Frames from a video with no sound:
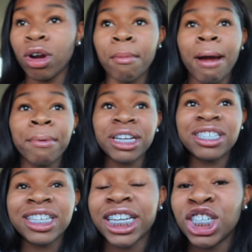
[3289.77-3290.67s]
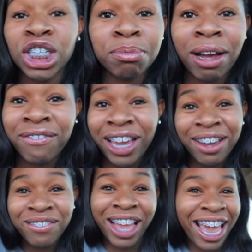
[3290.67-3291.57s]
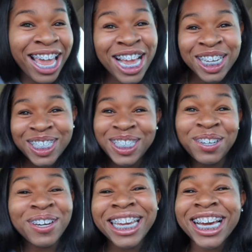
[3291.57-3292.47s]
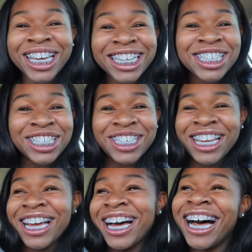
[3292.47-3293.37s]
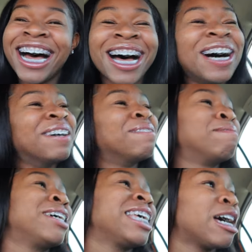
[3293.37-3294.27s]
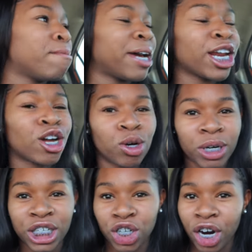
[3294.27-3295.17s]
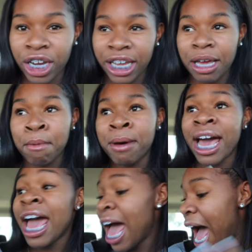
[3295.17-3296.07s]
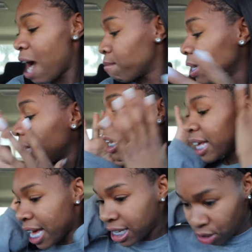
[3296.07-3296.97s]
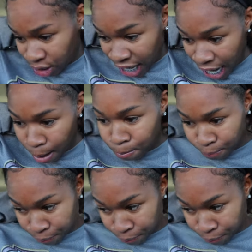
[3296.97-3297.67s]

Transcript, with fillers: my braces like she's my fave like she really hooking this up but yeah i'm about to go in target but i really guess that